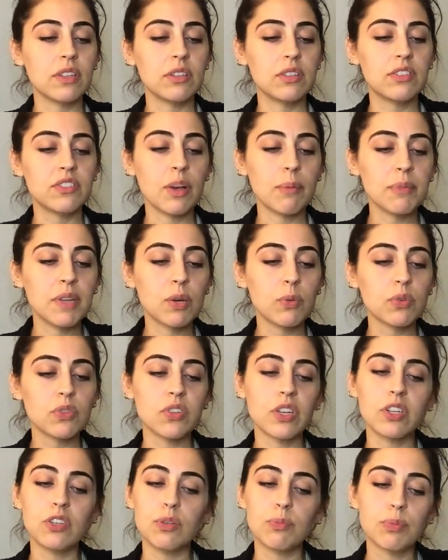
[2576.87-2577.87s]
something was
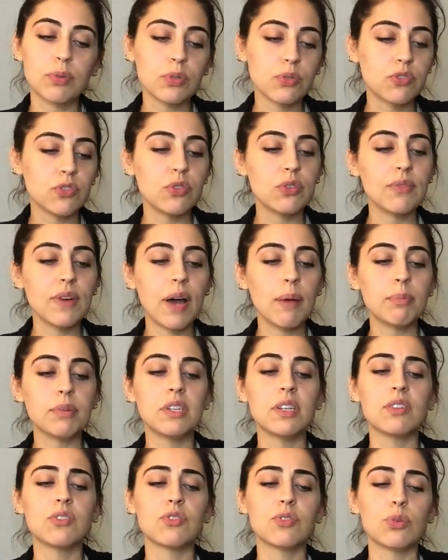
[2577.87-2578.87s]
like your pursuit of
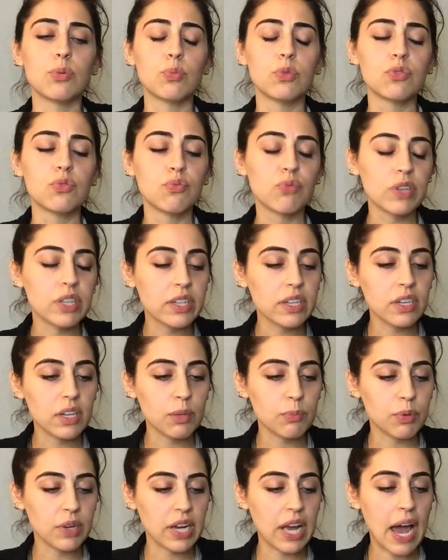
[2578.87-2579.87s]
happiness or it was really going
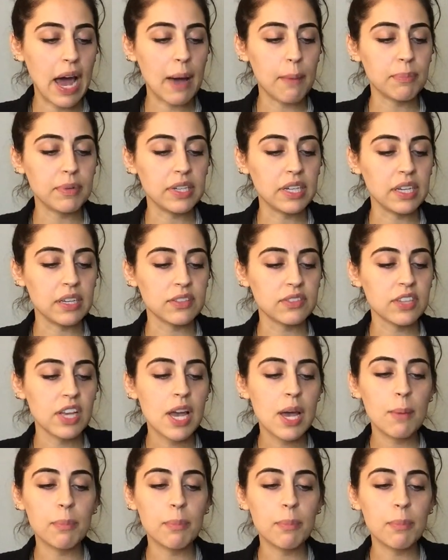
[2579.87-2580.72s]
to bring happiness.